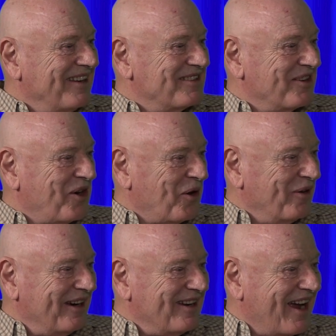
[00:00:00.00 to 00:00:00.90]
is
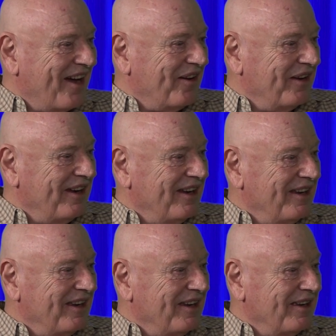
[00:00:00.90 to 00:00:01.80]
occurring now
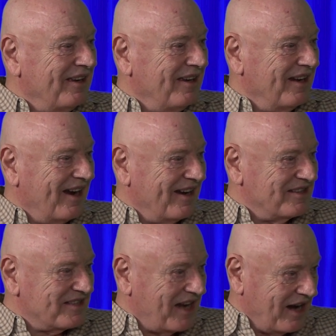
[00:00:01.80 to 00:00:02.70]
in the
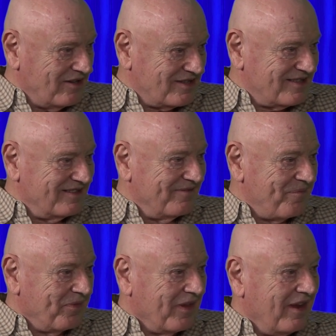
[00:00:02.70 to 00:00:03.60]
United States.
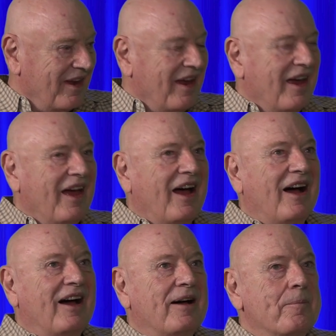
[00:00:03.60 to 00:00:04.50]

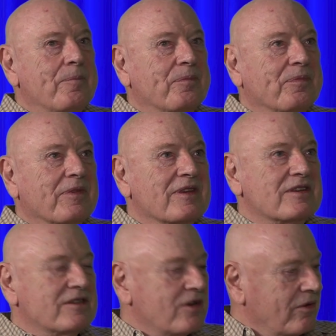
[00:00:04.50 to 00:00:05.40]

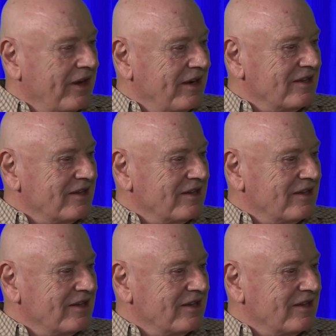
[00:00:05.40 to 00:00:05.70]
So these